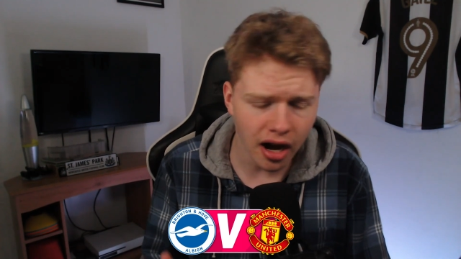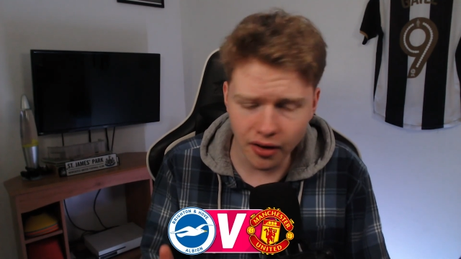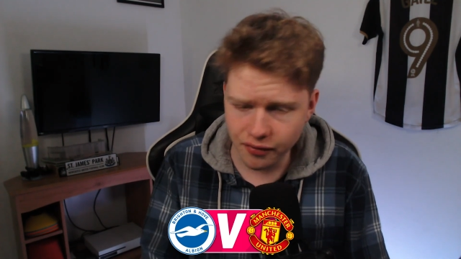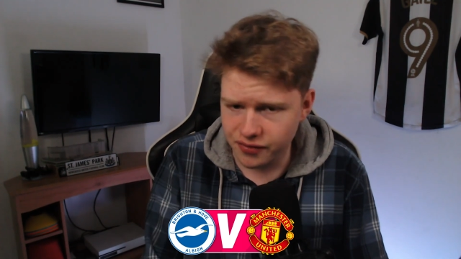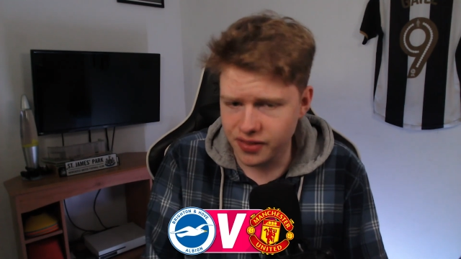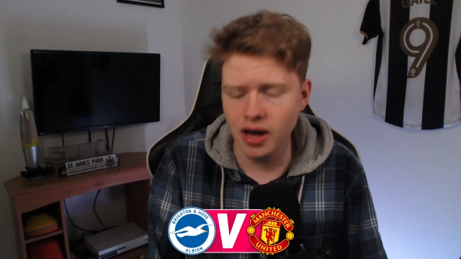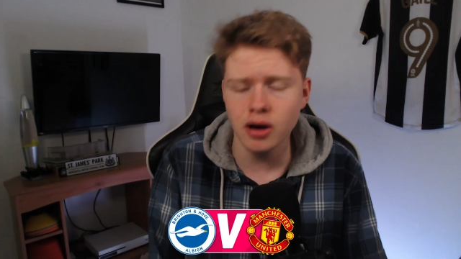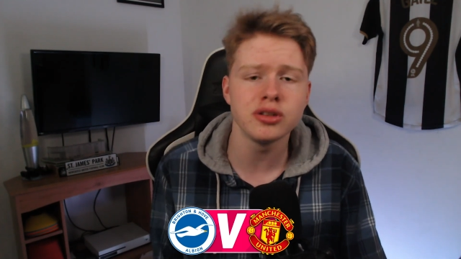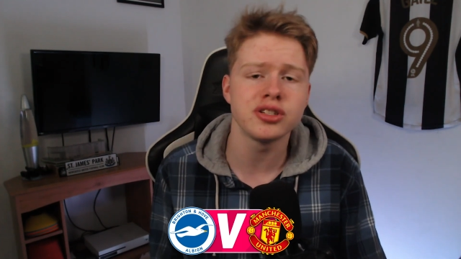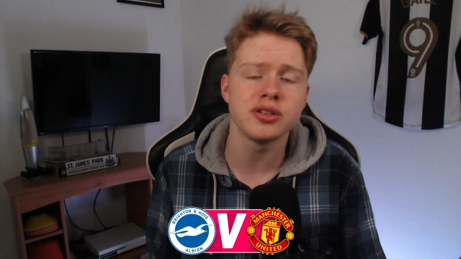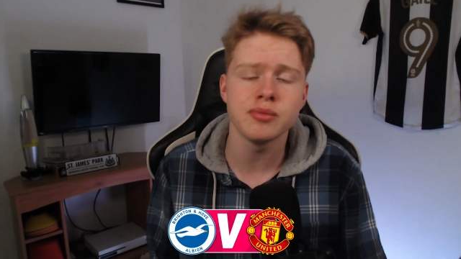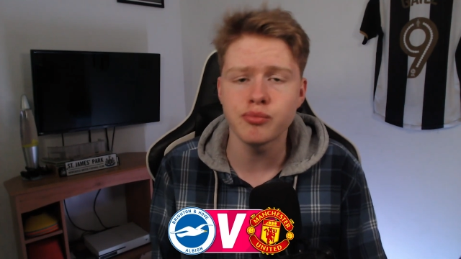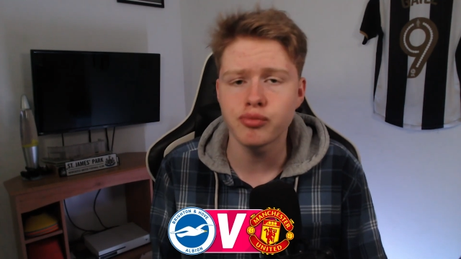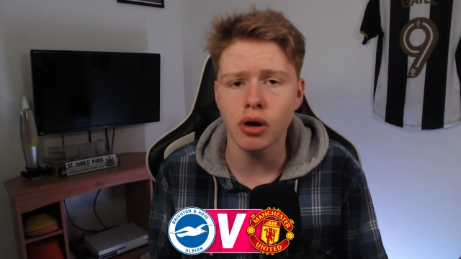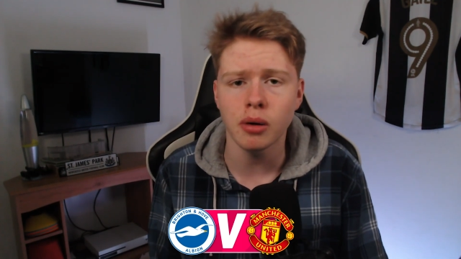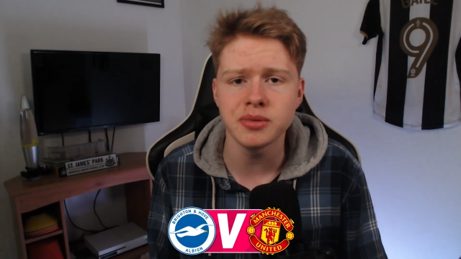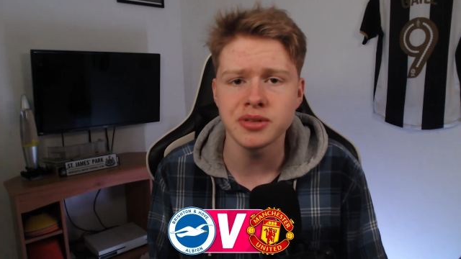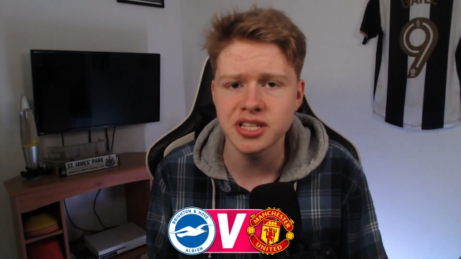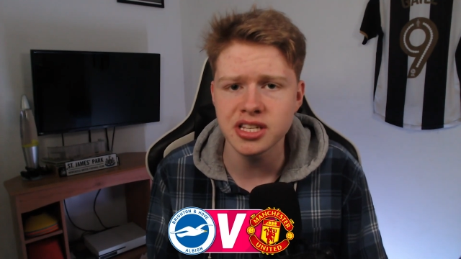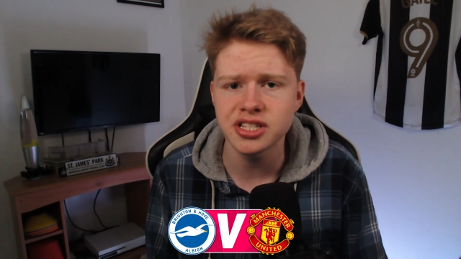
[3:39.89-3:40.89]
there were some
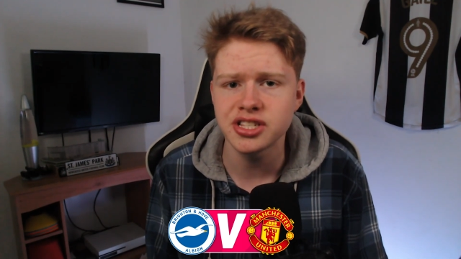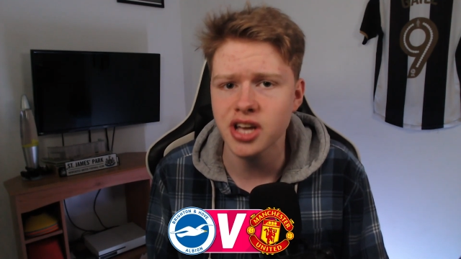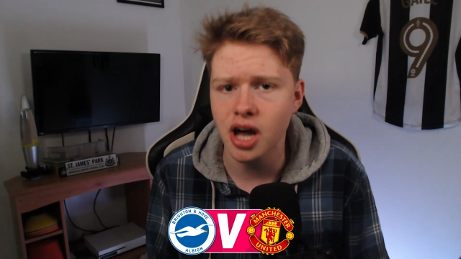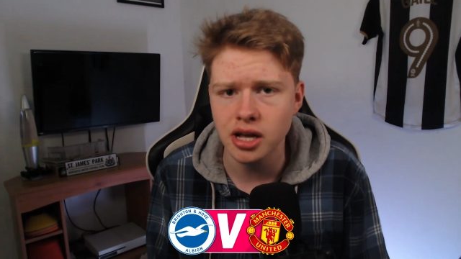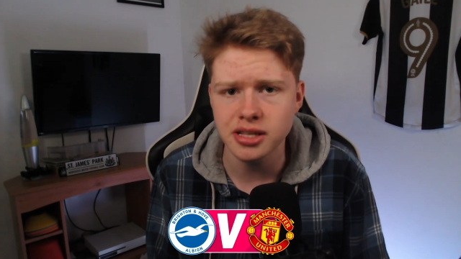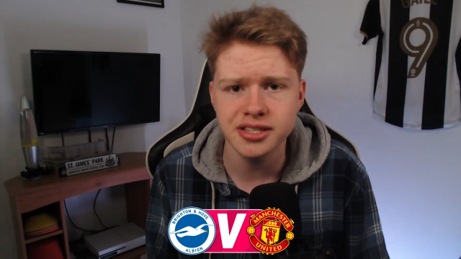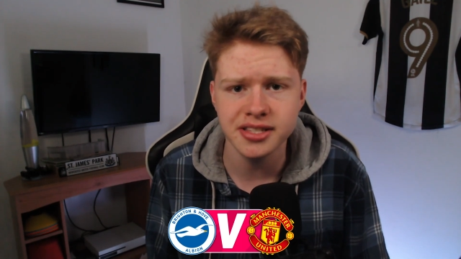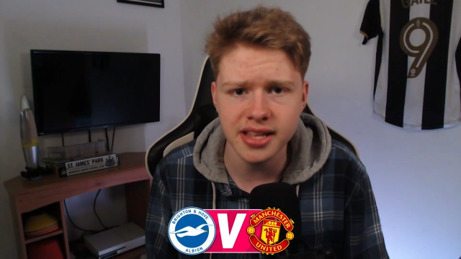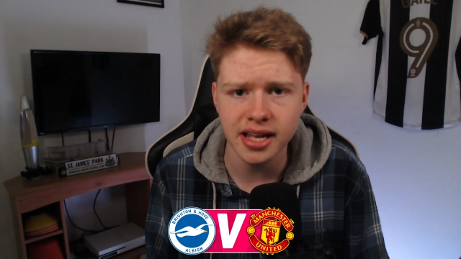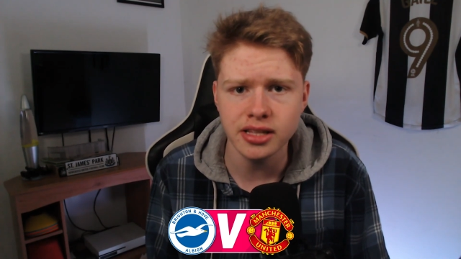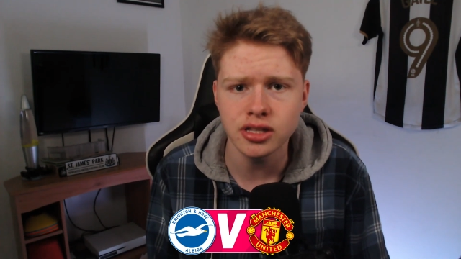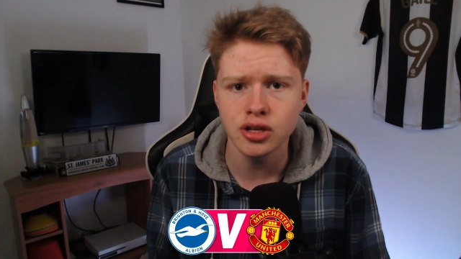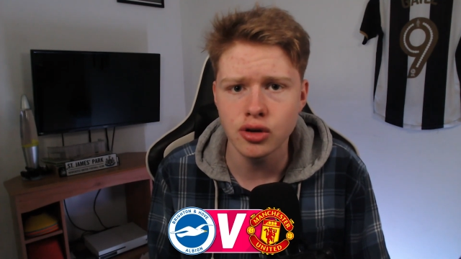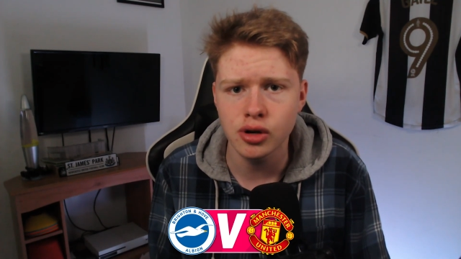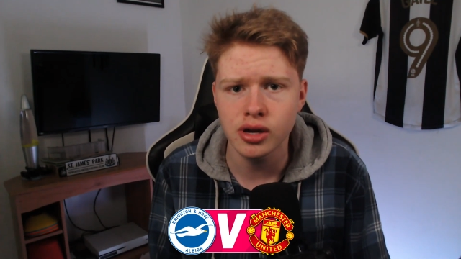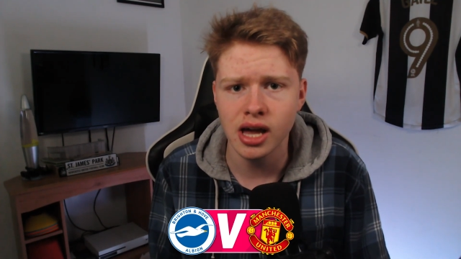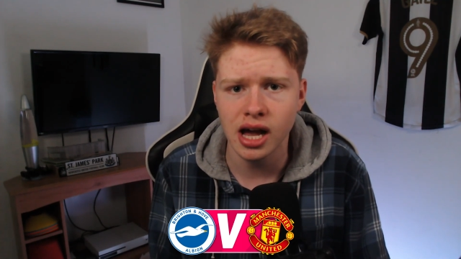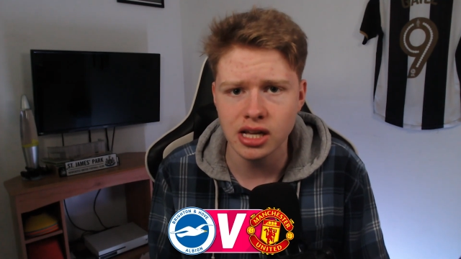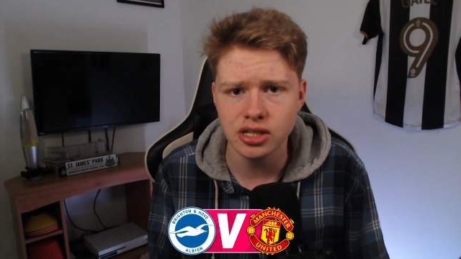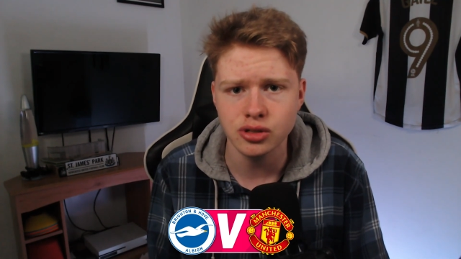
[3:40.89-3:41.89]
promising signs in that
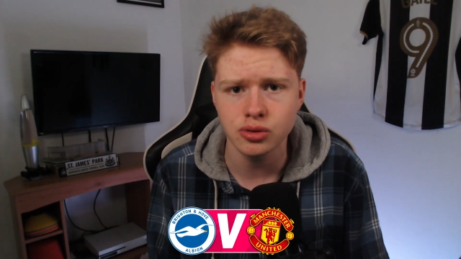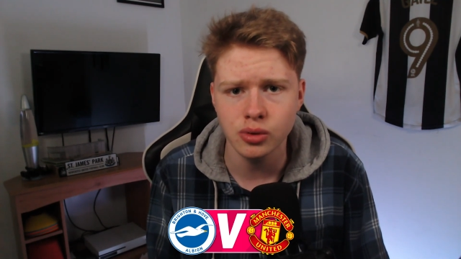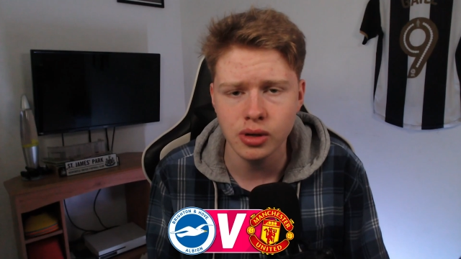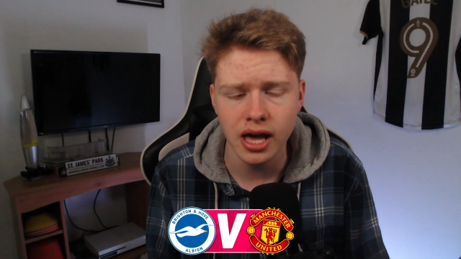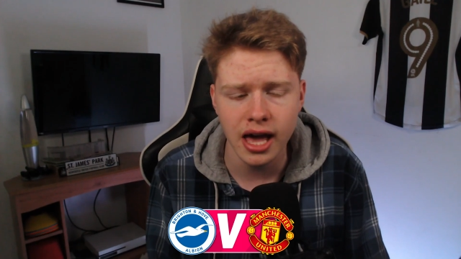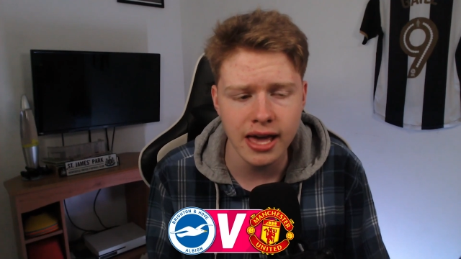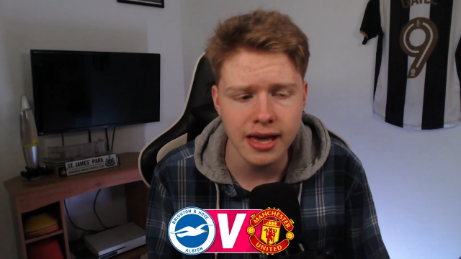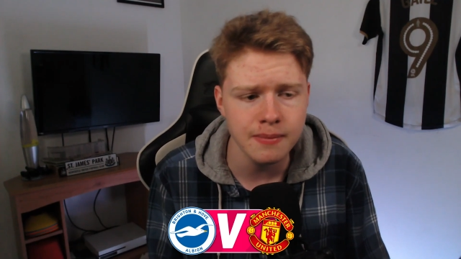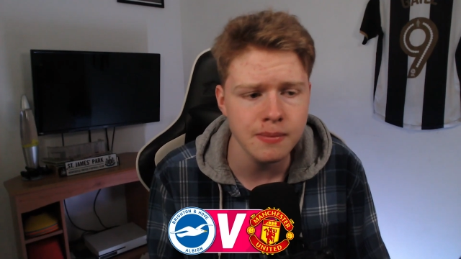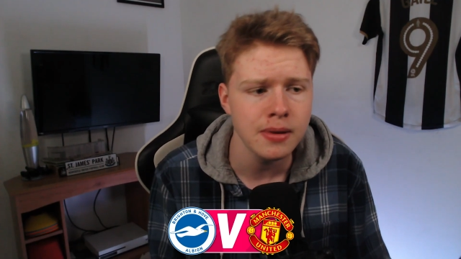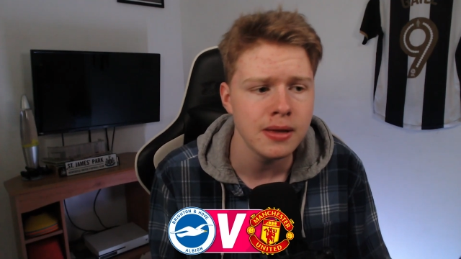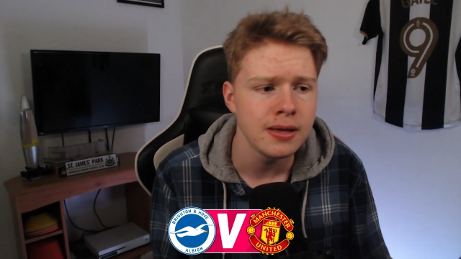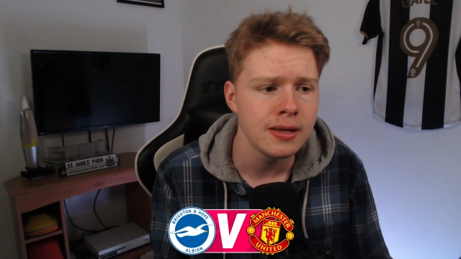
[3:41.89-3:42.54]
Newcastle game.